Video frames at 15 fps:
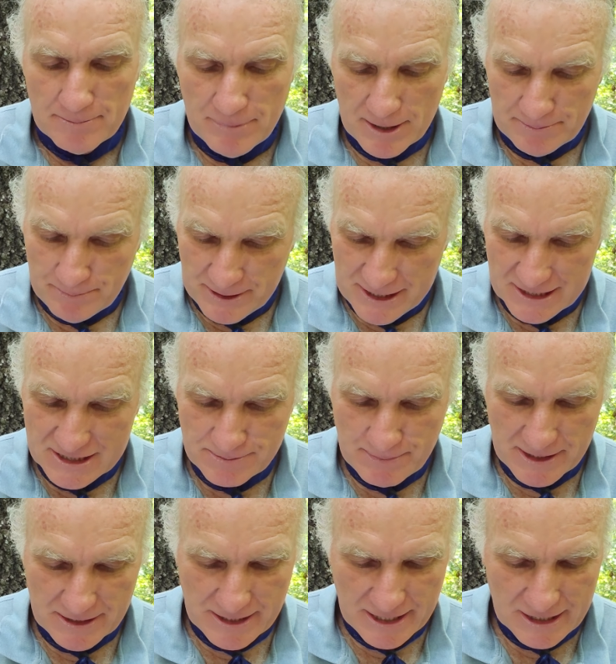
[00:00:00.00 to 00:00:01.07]
But peace
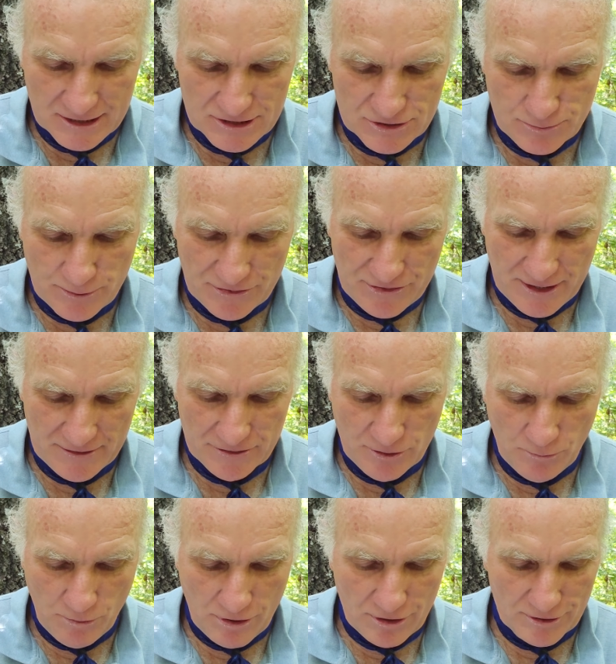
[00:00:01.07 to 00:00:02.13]
begins within
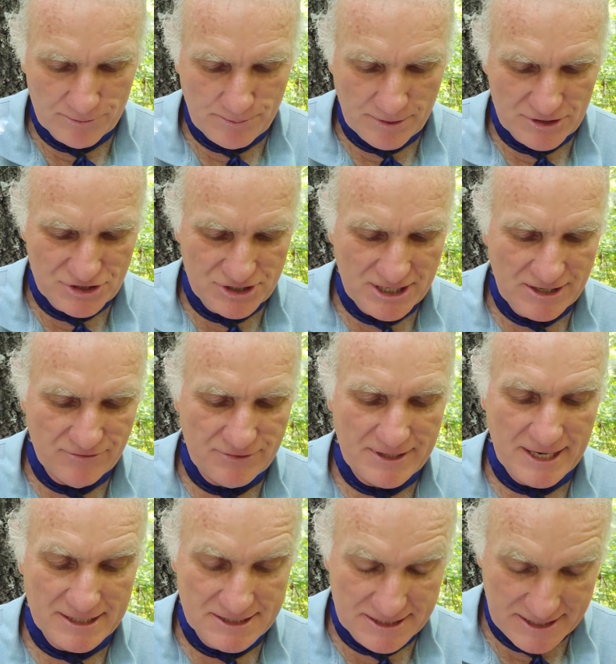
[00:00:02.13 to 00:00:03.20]
the world
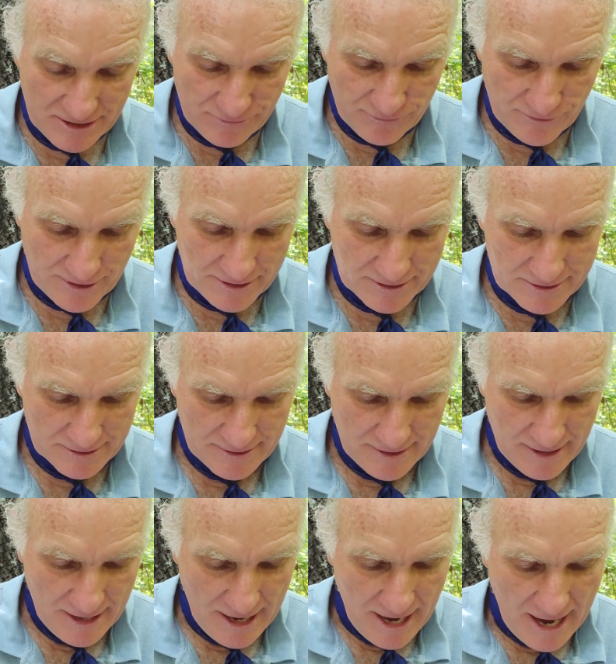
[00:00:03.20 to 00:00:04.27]
perceived as different,
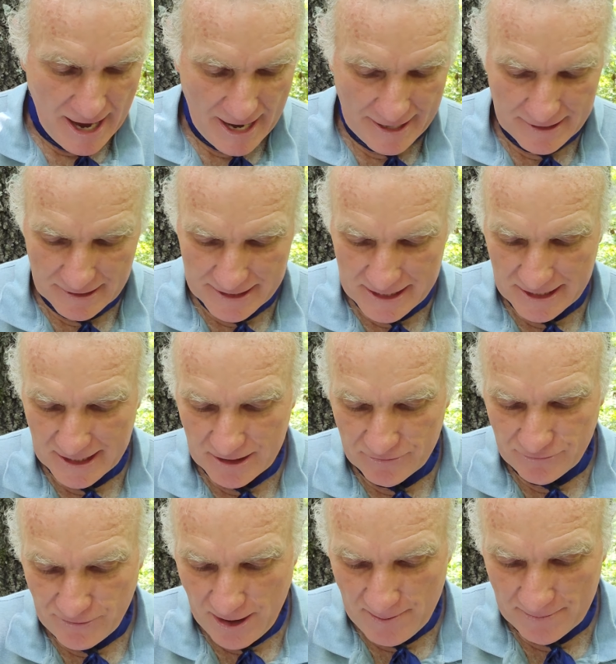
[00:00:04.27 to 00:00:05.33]
and
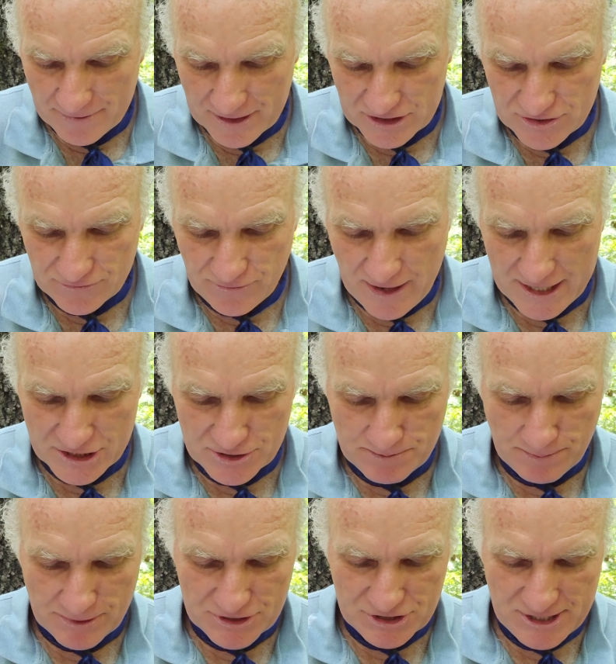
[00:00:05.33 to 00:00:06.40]
leading from this fresh
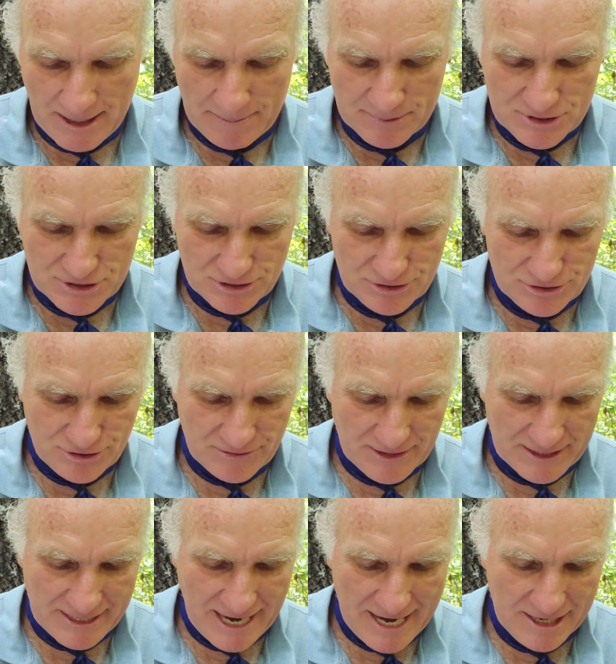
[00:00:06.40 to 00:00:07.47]
perception to
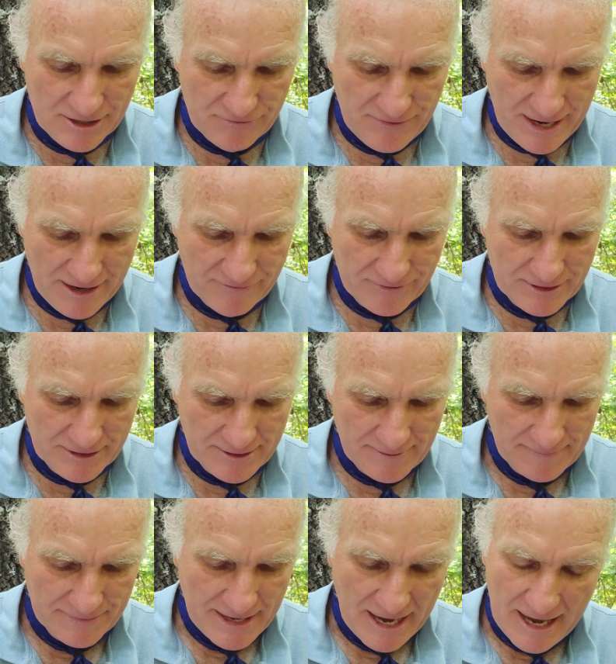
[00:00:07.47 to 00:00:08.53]
the gate of heaven
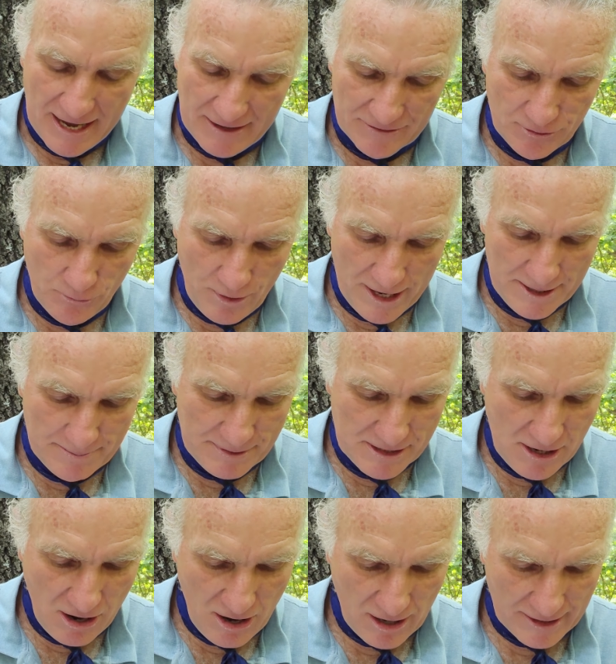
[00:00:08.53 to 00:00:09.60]
and the way
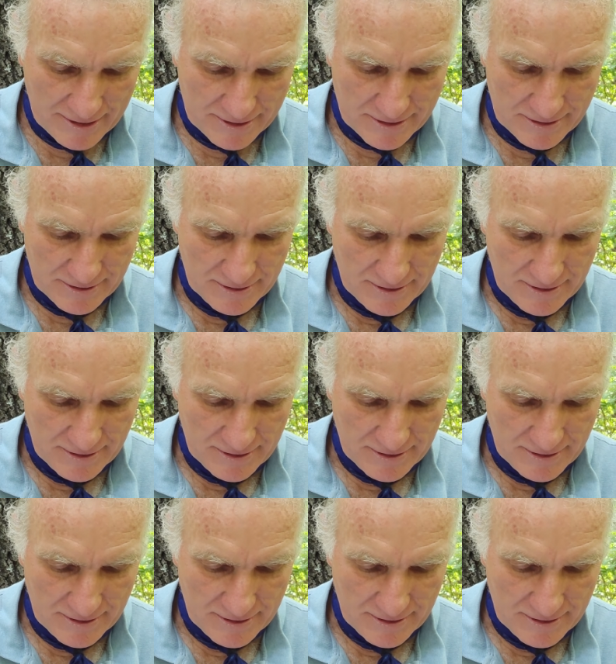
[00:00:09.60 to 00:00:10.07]
beyond.